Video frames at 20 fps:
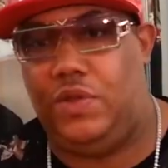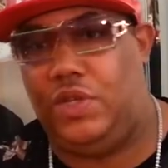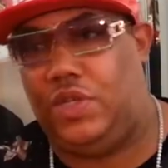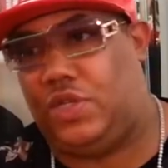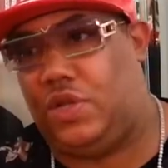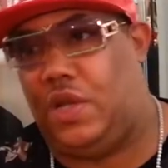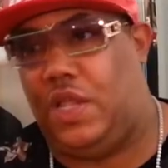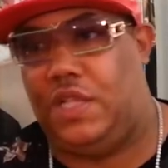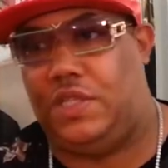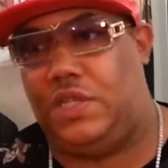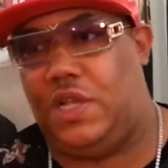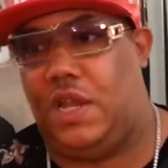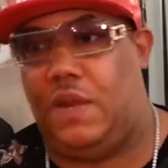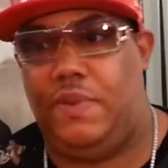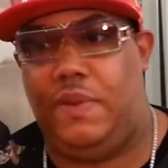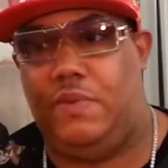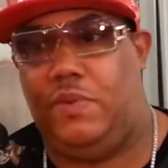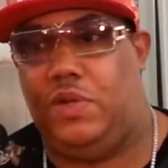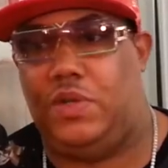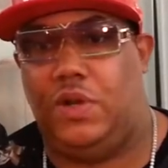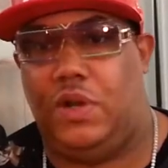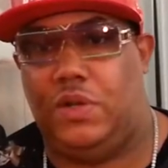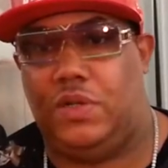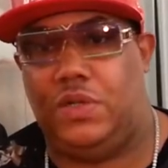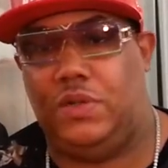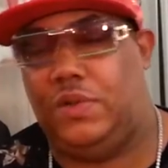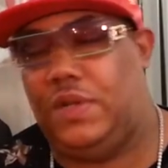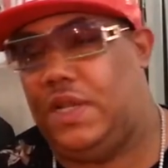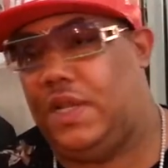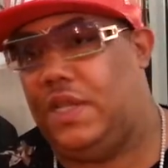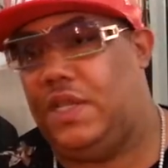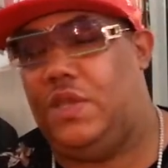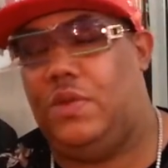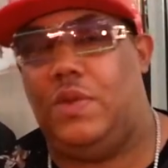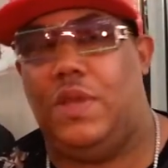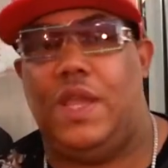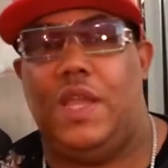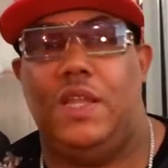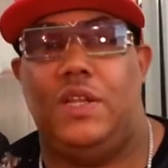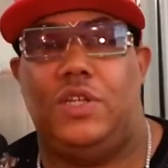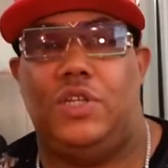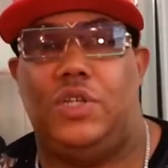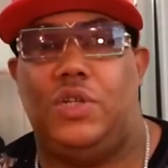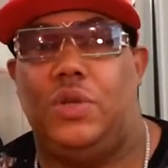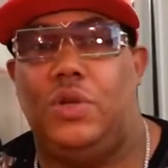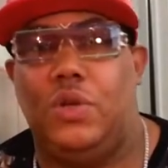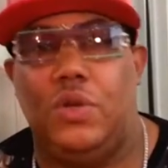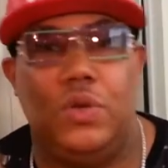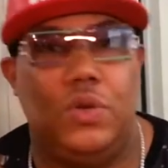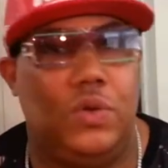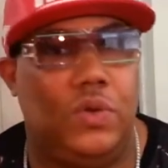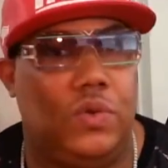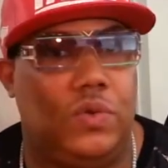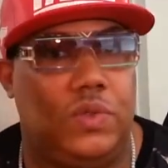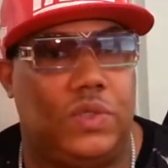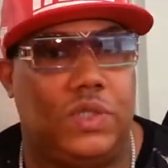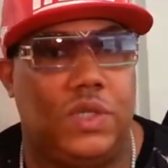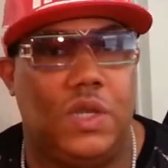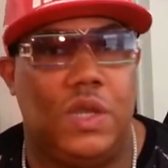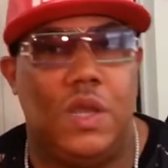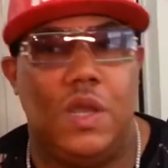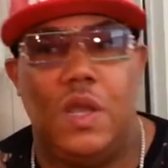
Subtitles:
you just talk, that's the kind of people you talk to. Nigga, you can't choose